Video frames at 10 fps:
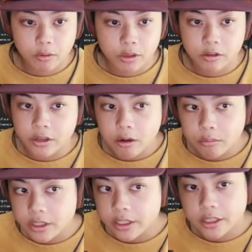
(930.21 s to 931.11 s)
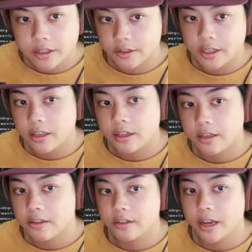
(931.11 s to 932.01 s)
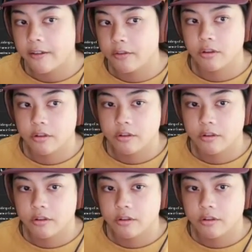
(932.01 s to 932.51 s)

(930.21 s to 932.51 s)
You're not really going to see these ever,